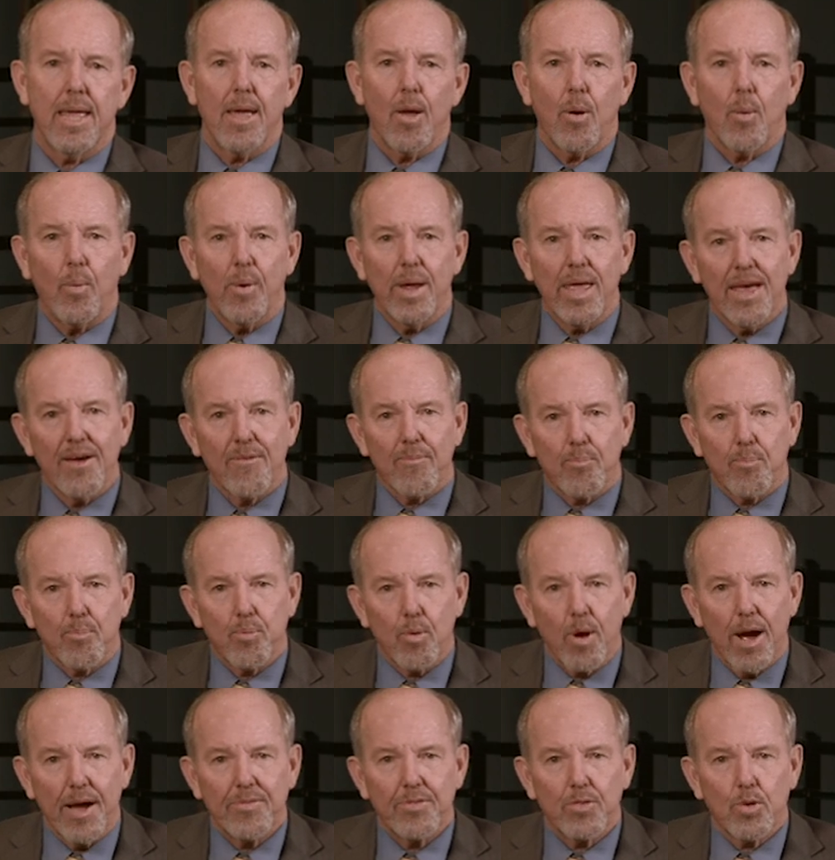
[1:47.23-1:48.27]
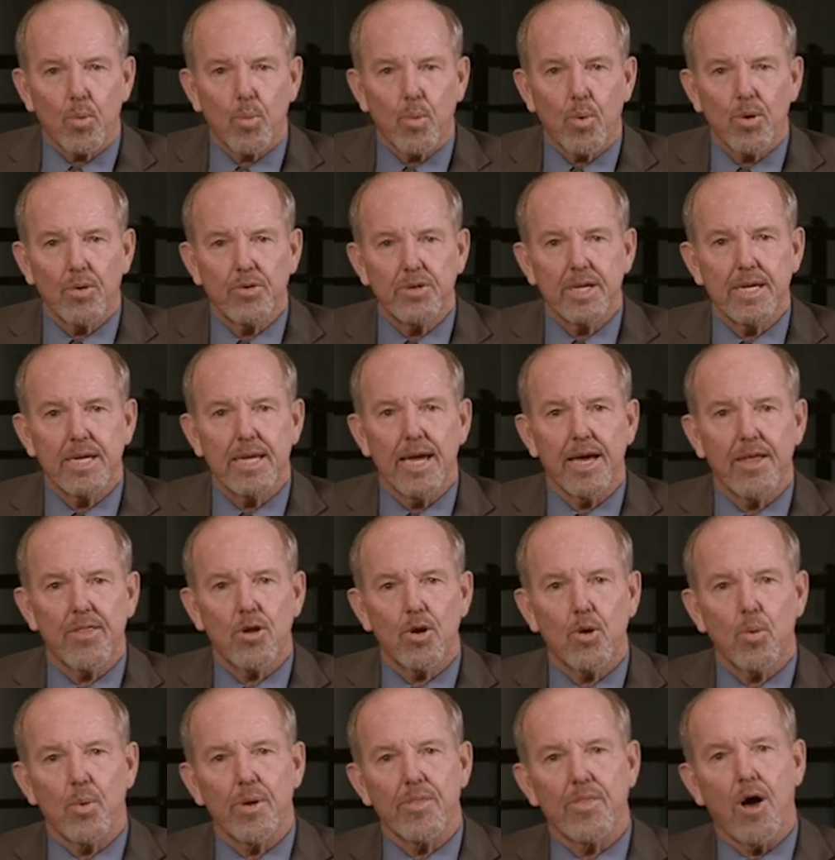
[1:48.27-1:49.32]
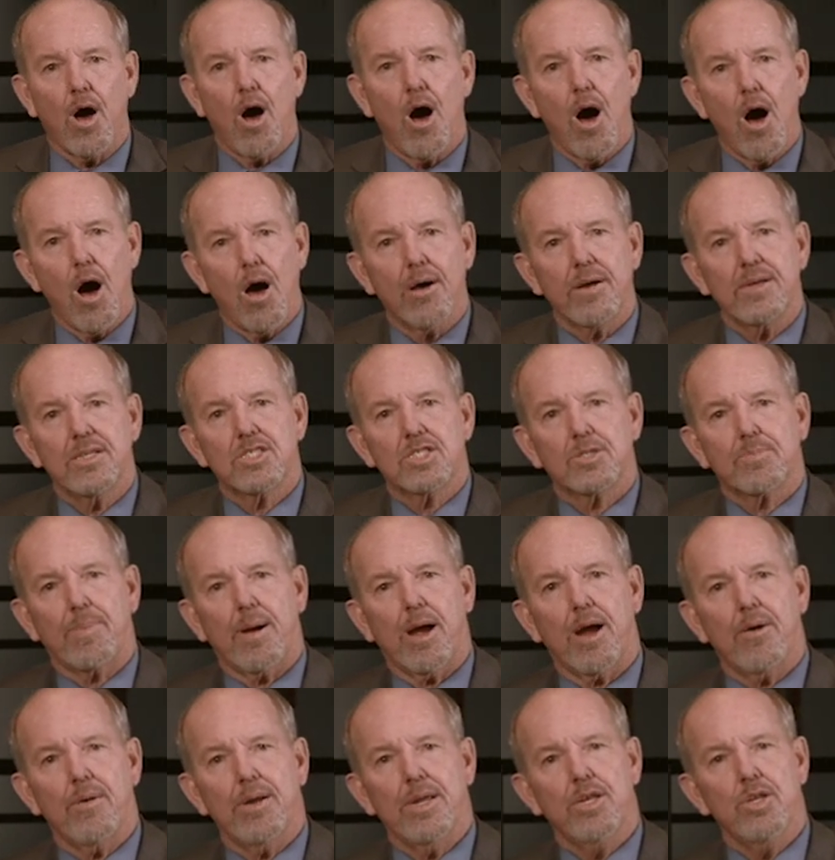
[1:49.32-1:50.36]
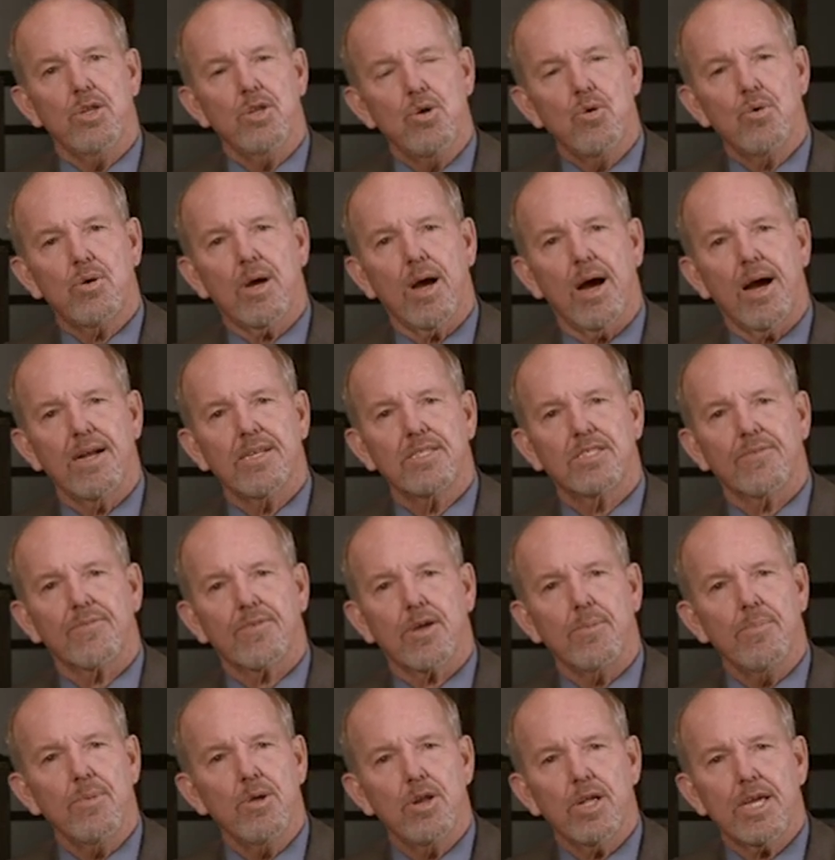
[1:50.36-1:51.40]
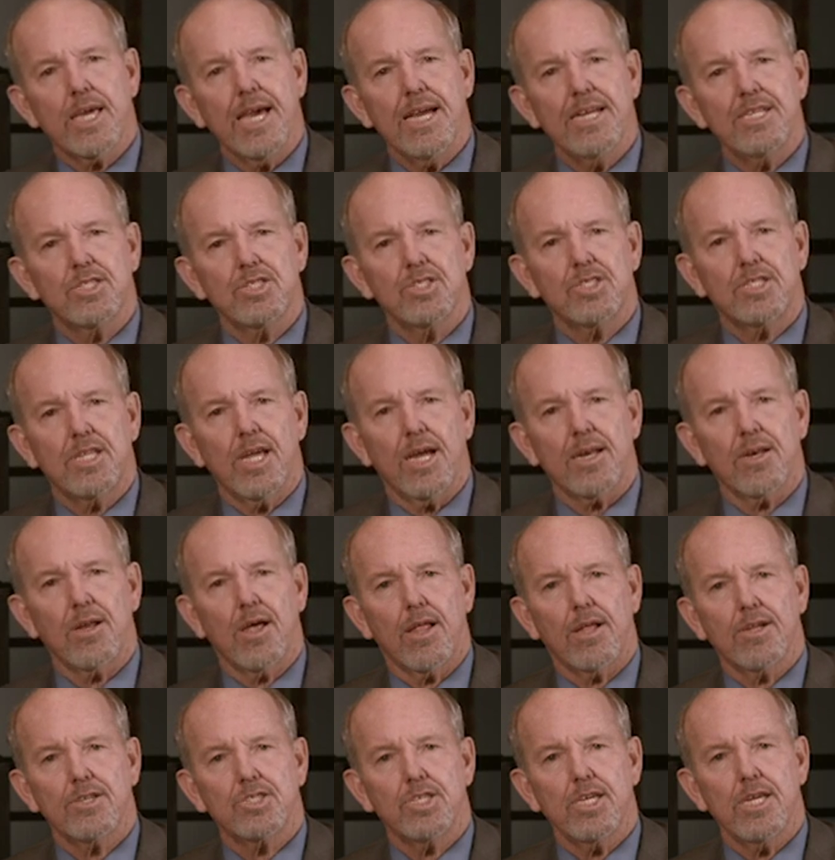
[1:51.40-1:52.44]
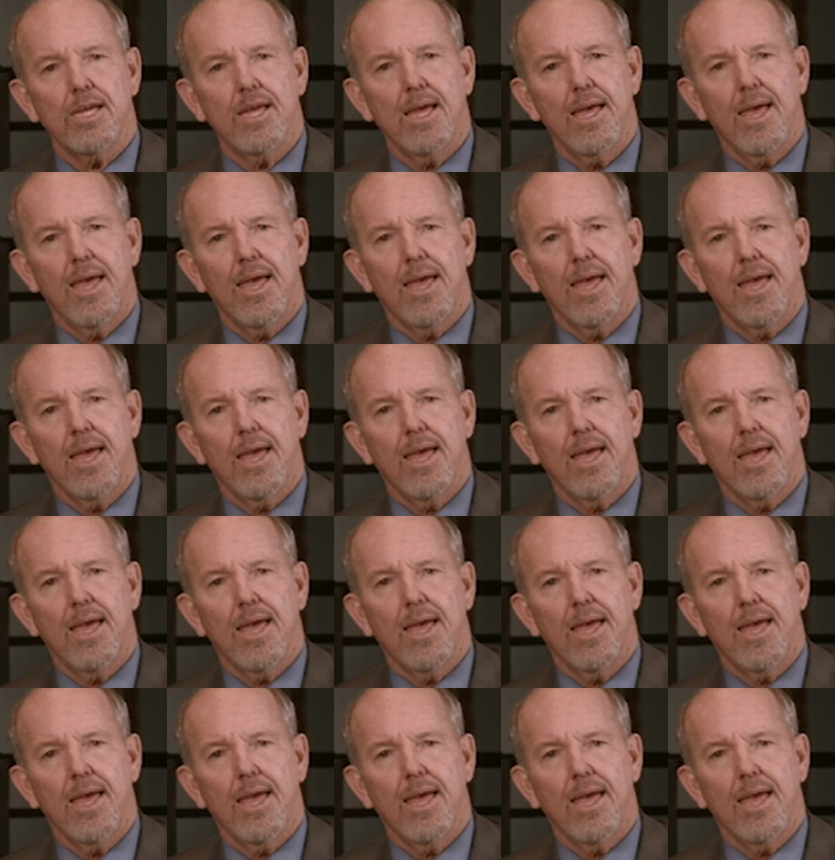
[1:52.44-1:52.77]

We have brought the world together with awe-inspiring new kinds of communications technology